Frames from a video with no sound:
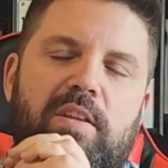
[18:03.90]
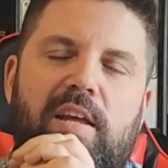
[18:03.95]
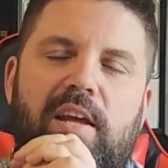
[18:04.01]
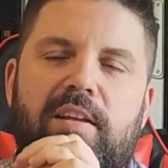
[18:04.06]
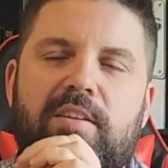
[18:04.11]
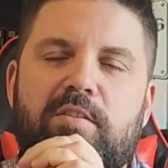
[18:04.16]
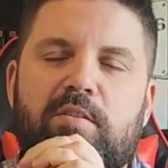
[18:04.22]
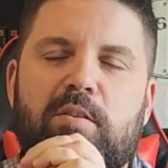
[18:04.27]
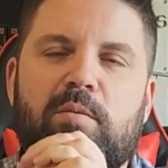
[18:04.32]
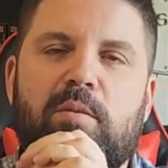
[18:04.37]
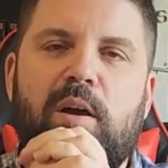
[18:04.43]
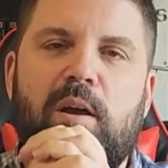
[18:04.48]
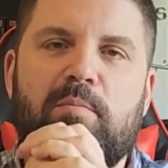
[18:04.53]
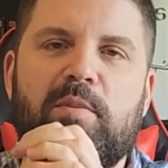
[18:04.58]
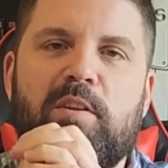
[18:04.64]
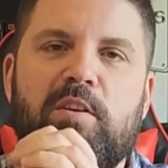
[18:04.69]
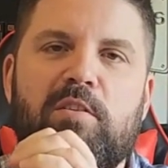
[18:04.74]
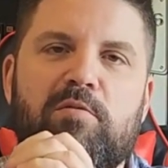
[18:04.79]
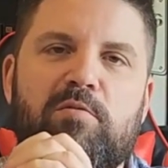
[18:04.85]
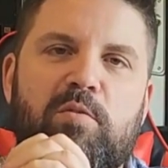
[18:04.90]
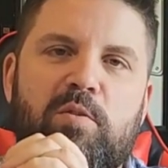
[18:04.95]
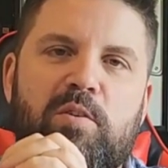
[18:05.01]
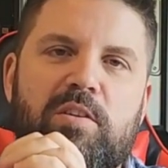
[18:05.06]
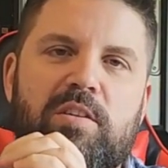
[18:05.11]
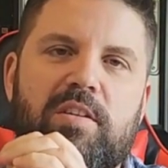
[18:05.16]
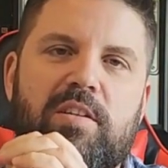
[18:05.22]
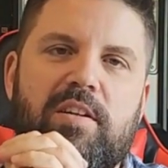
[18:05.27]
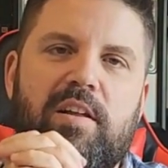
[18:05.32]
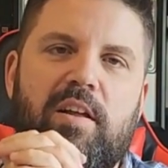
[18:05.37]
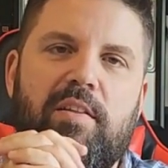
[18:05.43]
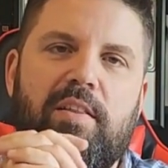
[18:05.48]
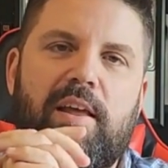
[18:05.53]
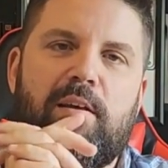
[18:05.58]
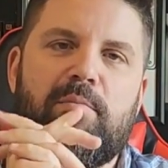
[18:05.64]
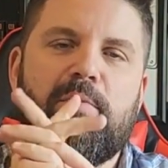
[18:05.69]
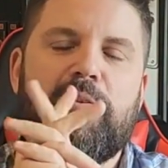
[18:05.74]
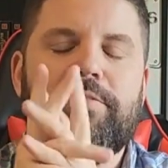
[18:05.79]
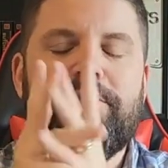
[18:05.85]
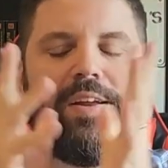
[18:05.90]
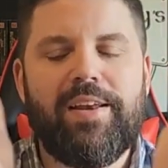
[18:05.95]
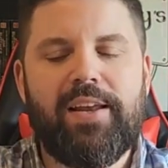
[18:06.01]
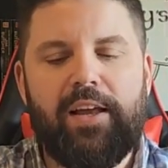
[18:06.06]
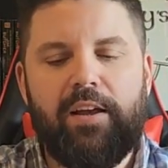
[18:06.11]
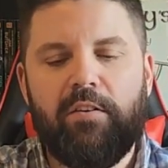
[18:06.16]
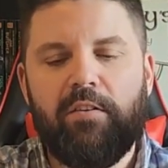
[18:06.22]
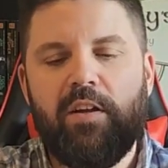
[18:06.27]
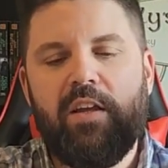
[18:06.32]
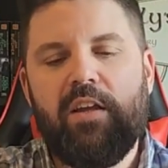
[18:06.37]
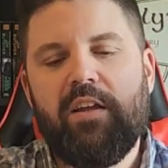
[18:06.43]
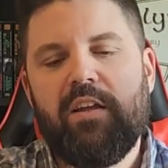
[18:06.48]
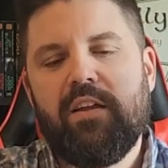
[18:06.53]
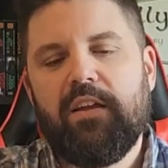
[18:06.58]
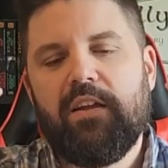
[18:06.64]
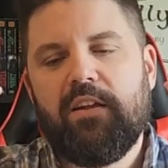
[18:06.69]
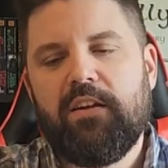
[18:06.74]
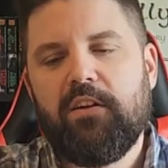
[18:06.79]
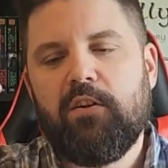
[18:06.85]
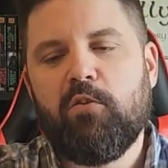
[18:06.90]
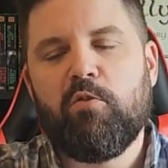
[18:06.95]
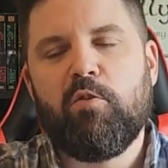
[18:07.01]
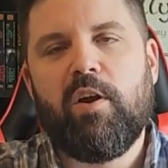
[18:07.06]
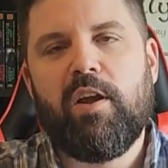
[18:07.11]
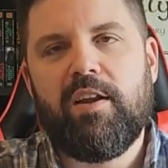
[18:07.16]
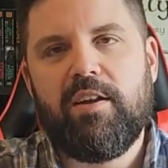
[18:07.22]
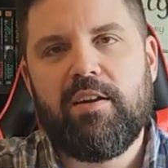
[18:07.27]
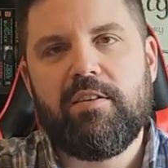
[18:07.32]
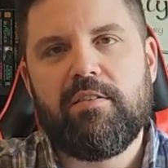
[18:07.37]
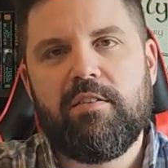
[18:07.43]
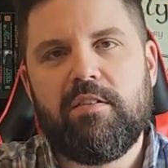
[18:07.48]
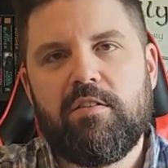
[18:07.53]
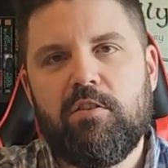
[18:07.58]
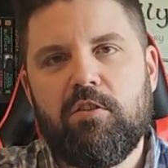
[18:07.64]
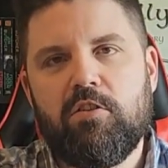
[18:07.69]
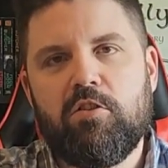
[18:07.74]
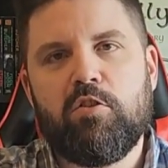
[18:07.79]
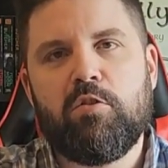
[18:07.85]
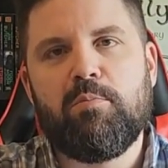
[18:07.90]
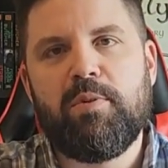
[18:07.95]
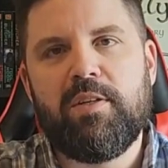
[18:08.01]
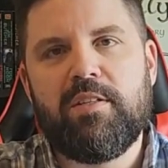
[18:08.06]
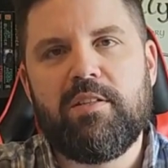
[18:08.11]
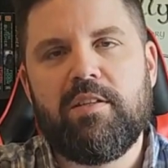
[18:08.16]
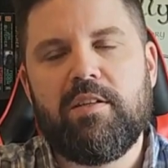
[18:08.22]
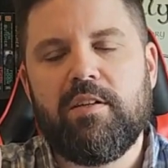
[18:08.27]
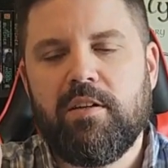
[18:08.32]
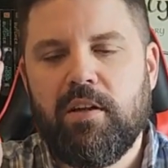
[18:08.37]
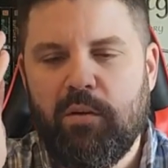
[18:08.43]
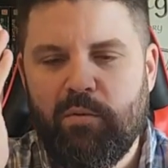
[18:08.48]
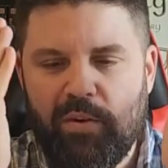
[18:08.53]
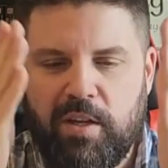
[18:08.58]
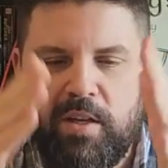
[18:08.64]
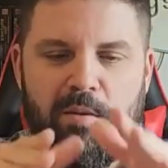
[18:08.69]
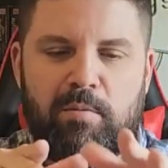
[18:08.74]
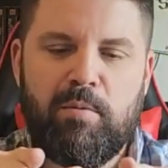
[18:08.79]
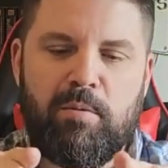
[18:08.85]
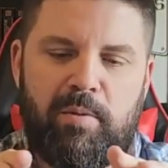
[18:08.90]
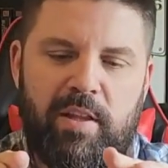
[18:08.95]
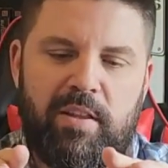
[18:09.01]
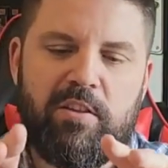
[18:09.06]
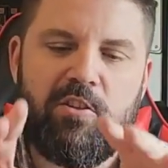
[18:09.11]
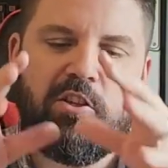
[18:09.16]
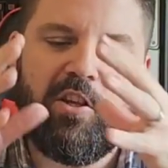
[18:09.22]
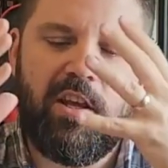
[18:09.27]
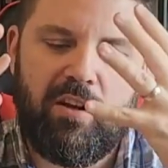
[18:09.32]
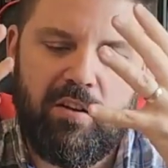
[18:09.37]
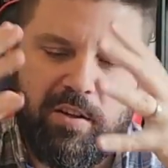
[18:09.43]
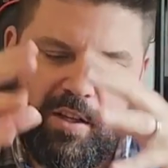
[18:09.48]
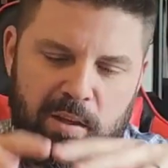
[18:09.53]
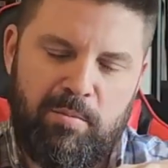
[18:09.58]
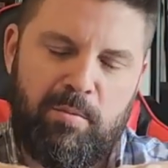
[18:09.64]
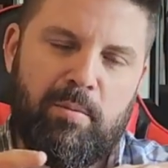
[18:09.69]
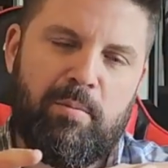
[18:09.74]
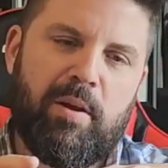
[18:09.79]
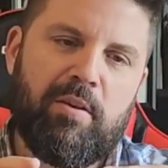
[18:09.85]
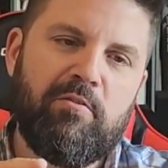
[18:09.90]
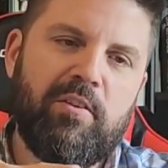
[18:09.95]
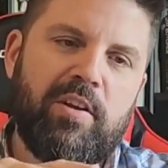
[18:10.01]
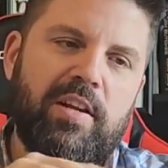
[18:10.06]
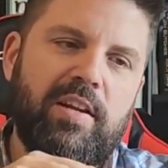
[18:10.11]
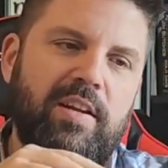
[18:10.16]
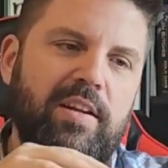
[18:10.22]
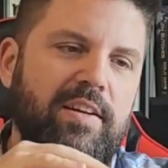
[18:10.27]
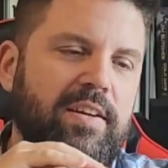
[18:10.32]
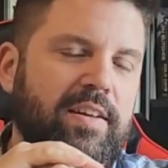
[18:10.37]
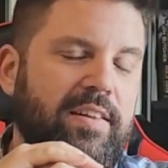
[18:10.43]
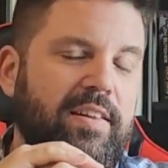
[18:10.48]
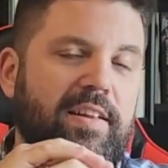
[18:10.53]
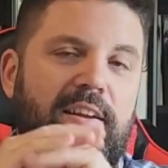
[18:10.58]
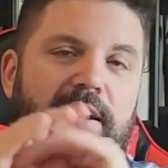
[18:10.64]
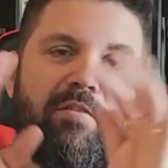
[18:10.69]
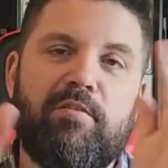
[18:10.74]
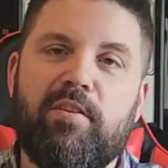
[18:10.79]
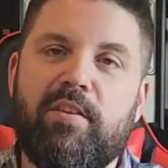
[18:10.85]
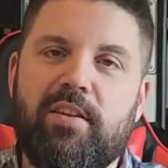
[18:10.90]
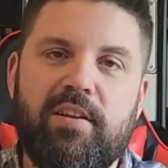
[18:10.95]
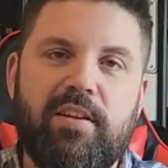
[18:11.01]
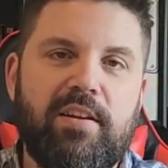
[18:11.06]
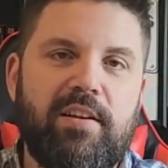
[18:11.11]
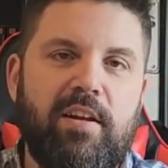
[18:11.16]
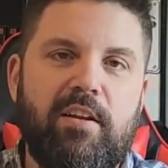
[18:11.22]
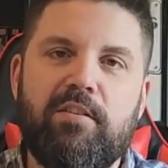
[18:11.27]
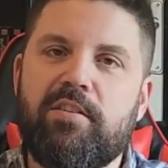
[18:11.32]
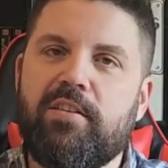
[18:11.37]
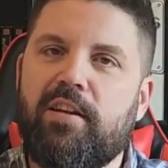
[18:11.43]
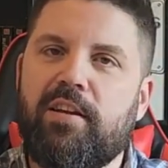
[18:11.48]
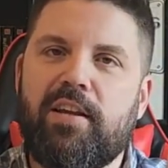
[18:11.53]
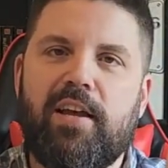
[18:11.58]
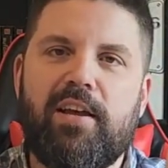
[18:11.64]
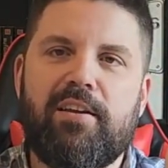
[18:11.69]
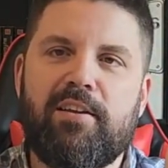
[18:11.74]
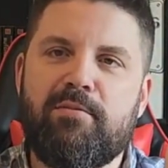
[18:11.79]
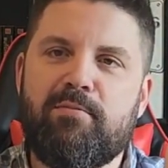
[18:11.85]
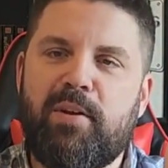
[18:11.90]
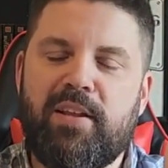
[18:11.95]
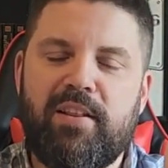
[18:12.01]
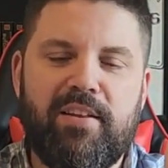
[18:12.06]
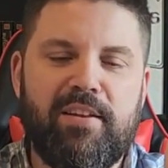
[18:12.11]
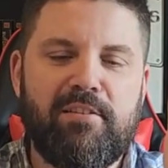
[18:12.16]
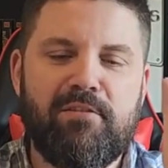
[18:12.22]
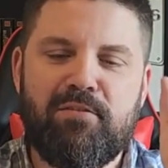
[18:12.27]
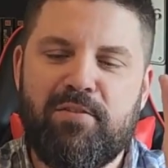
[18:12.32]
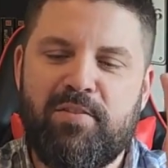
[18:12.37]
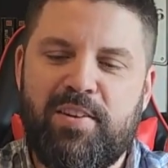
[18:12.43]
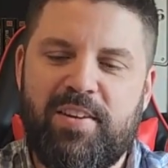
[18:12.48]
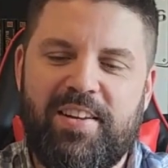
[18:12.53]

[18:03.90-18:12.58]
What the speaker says: that, so I'm looking forward to all that. But right now, no writing, just too busy. I'm going to keep up on the channel, keep up on reading, and then everything else I got in my life